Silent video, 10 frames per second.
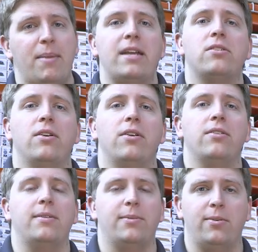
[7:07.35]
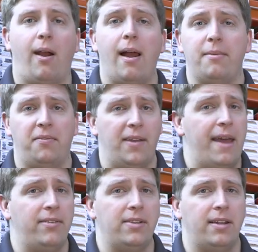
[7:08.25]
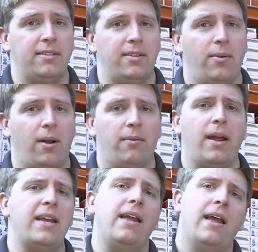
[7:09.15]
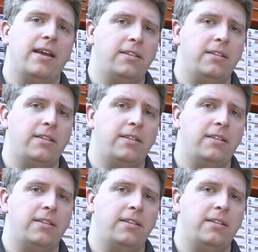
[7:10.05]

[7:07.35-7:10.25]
make sure you're subscribed if you haven't done so already.